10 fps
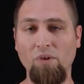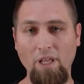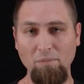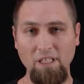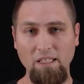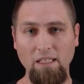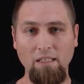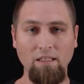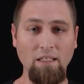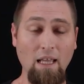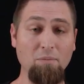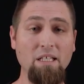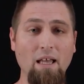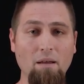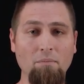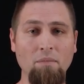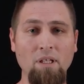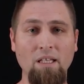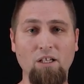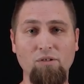With MTD and MDM,
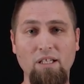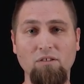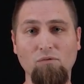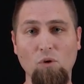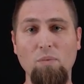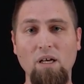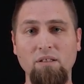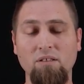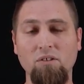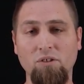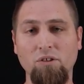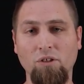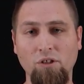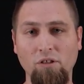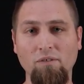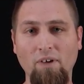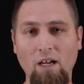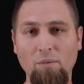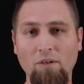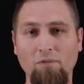it creates a robust, secure
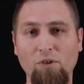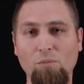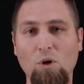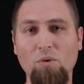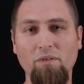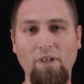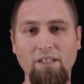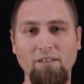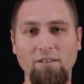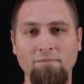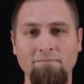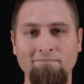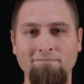environment for your mobile devices.